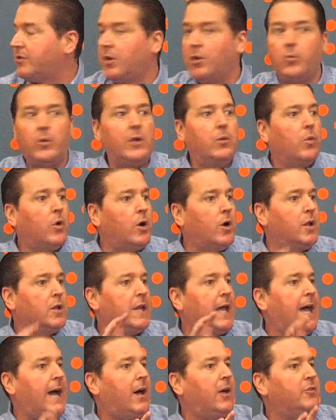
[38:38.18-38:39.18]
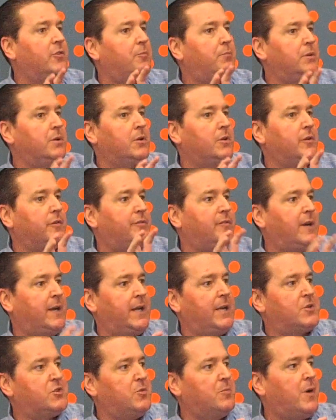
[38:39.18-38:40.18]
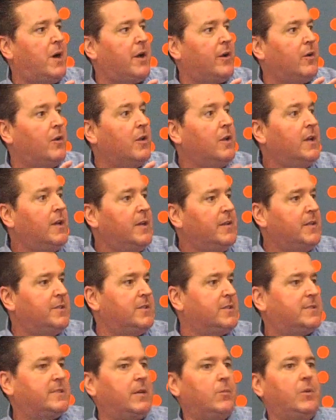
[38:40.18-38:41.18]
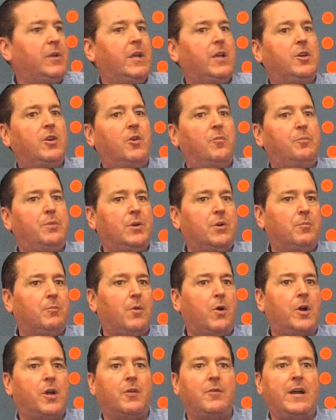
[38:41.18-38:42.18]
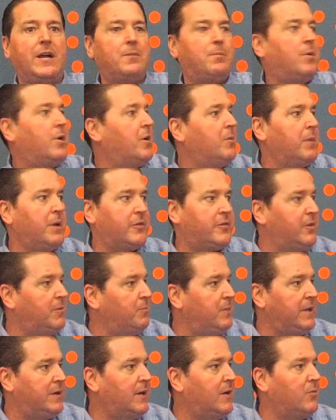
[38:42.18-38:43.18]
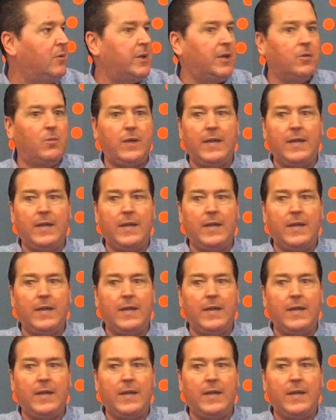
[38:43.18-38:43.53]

So we weren't allowed to build a financial model that just said we could go build market rate apartments and be done with it.